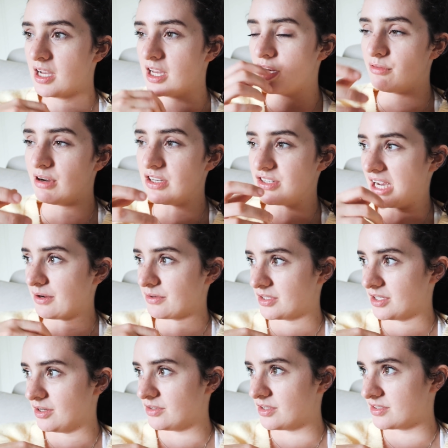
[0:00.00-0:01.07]
you know, reach out
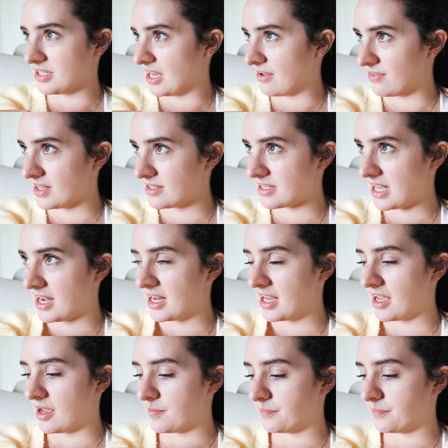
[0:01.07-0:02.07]
to see if there's any